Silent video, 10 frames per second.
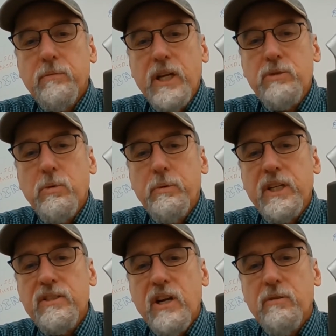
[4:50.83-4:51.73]
place where we
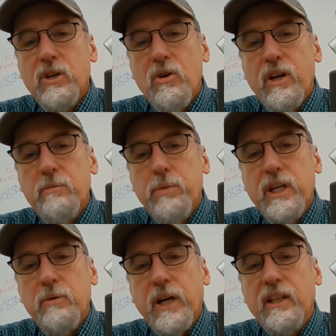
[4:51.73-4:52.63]
can start recording
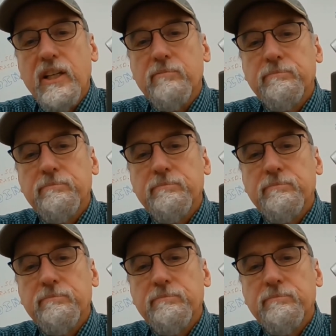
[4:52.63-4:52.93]
pretty quickly.